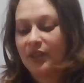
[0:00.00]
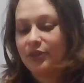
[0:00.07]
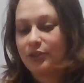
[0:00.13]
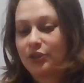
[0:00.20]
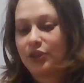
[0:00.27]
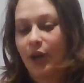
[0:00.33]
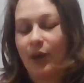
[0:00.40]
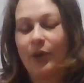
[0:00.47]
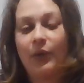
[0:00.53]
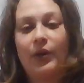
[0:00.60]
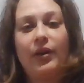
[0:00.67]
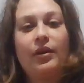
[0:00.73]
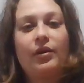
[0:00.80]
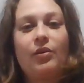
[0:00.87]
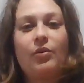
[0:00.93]
So
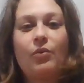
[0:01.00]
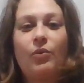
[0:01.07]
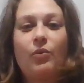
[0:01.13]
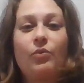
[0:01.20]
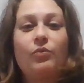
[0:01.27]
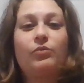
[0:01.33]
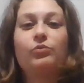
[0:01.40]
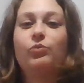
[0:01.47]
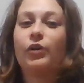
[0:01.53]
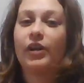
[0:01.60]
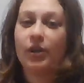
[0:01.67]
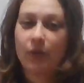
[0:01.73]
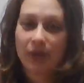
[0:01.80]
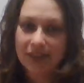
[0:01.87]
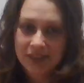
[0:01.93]
we're
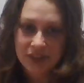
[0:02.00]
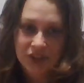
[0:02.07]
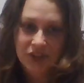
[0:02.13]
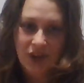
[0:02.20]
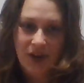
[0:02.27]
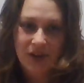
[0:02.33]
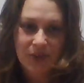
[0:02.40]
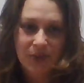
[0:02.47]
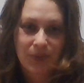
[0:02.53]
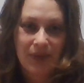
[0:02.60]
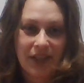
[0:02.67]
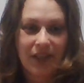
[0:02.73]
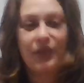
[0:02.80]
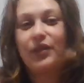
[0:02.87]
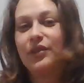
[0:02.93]
going to start
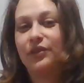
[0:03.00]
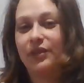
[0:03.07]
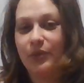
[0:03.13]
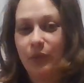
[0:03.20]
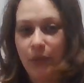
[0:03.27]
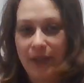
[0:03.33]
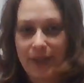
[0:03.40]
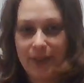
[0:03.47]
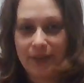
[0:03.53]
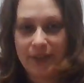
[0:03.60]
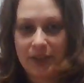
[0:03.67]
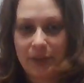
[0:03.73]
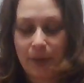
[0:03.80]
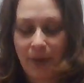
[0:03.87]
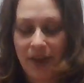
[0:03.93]
with the weekly
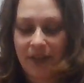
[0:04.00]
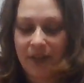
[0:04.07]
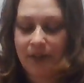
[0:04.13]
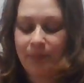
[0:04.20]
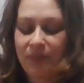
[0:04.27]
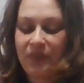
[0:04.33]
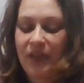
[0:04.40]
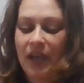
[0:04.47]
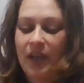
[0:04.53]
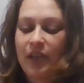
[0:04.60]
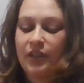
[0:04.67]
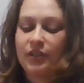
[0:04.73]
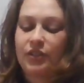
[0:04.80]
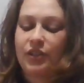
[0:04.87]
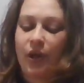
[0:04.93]
spread.
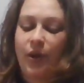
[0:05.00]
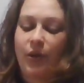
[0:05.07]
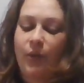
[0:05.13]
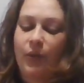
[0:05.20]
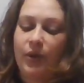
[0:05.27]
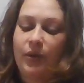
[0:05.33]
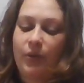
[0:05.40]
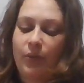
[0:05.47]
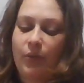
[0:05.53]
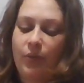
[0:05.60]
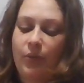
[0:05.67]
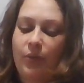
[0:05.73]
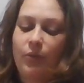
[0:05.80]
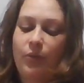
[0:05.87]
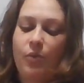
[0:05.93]
So
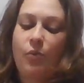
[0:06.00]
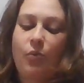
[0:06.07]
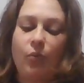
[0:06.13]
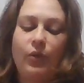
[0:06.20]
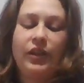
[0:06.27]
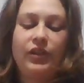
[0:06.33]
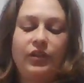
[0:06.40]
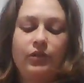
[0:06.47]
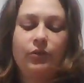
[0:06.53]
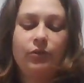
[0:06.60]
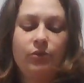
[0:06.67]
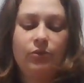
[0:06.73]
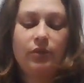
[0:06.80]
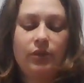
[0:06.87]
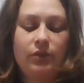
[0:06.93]
when
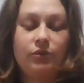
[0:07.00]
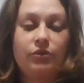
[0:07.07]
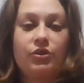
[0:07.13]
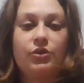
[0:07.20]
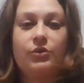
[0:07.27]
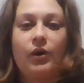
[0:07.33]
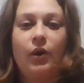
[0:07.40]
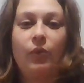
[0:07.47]
you do a